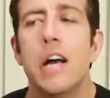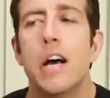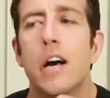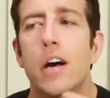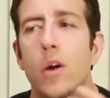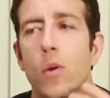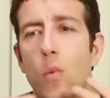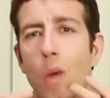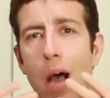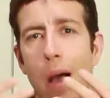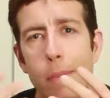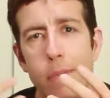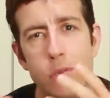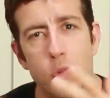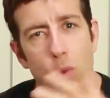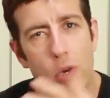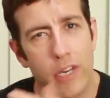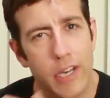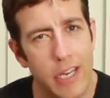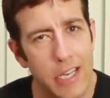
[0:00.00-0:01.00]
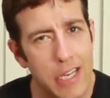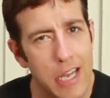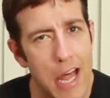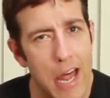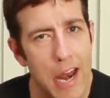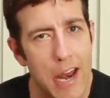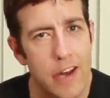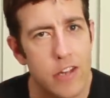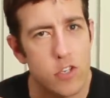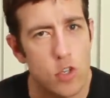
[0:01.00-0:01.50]
Uh, Rob is working a
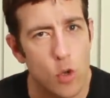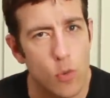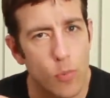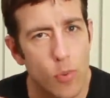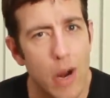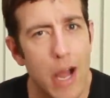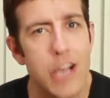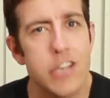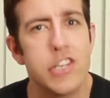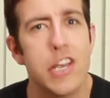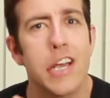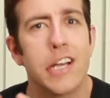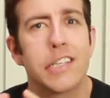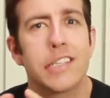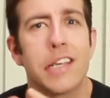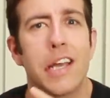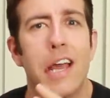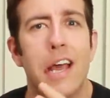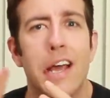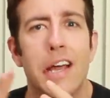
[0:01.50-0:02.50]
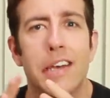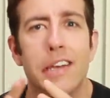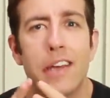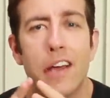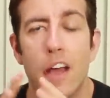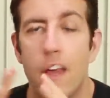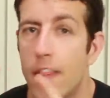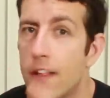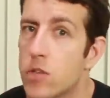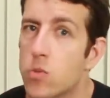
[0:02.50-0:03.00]
lot on his own projects, and uh,
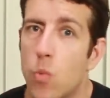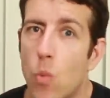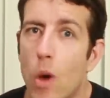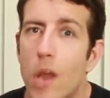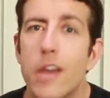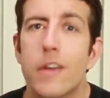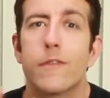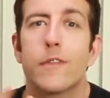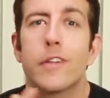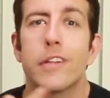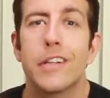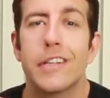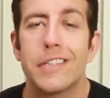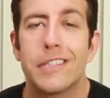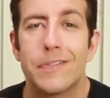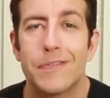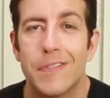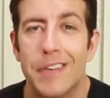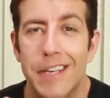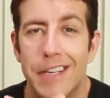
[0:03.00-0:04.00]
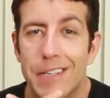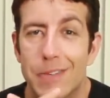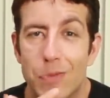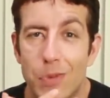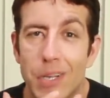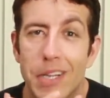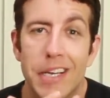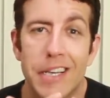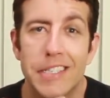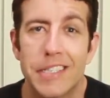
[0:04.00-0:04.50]
and that's wonderful. It's, it's
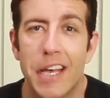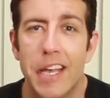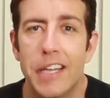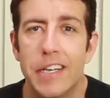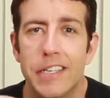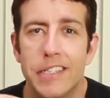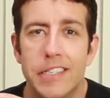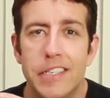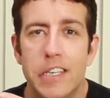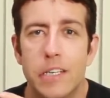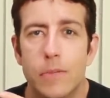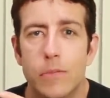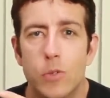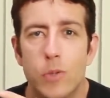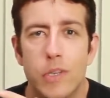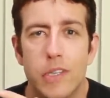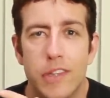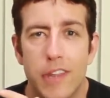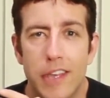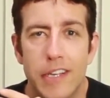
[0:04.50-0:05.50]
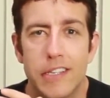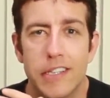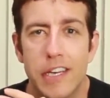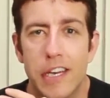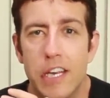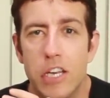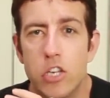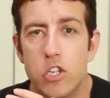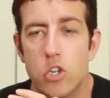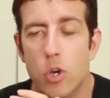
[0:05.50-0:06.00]
really exciting to see him doing things
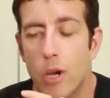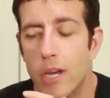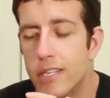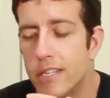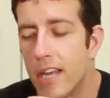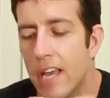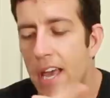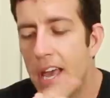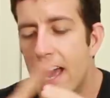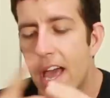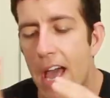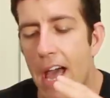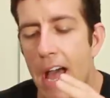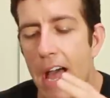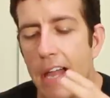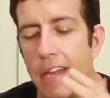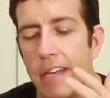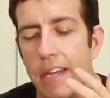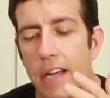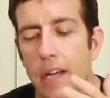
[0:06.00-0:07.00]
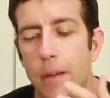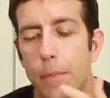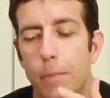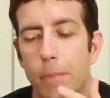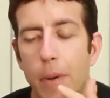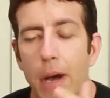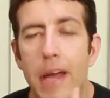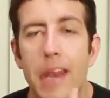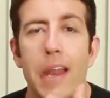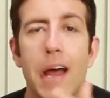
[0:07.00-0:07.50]
that he enjoys. And
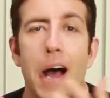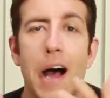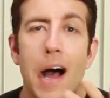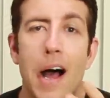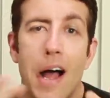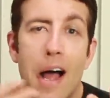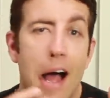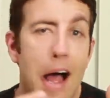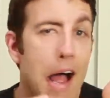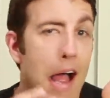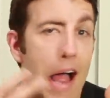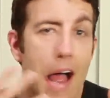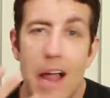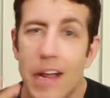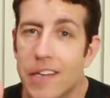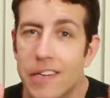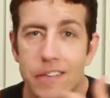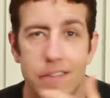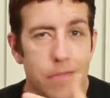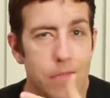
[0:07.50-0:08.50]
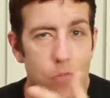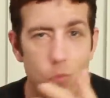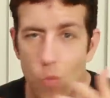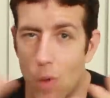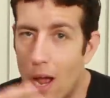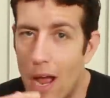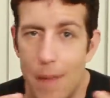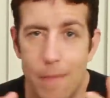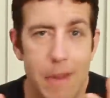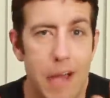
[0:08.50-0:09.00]
um, But uh, I... I
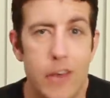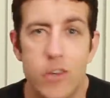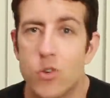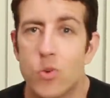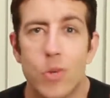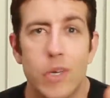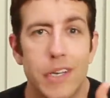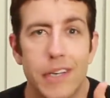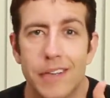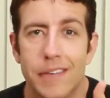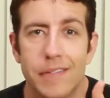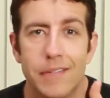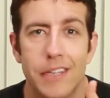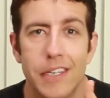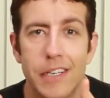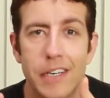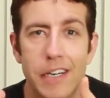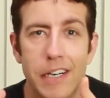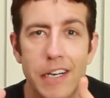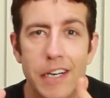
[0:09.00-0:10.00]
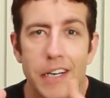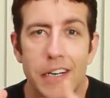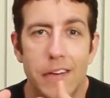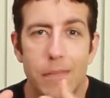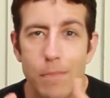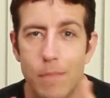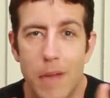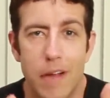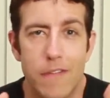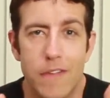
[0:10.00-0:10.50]
I'm not doing
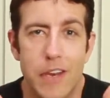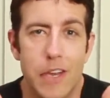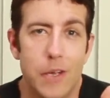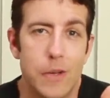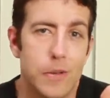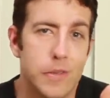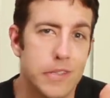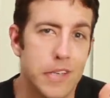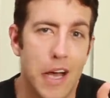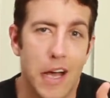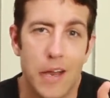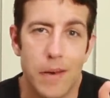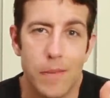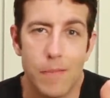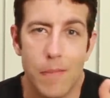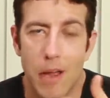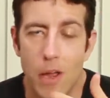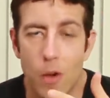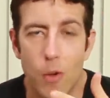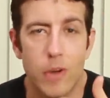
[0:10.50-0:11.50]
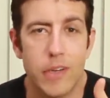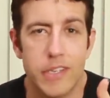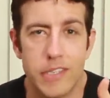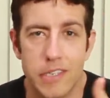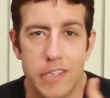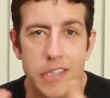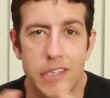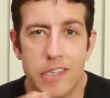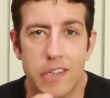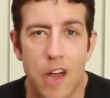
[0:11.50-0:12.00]
uh, my videos on my own.
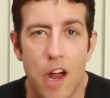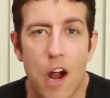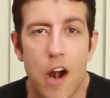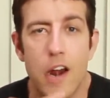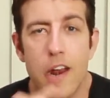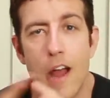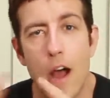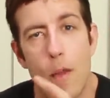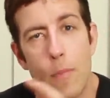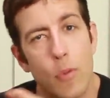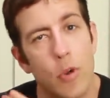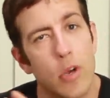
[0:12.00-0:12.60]
It's, it's hard. Now, I'm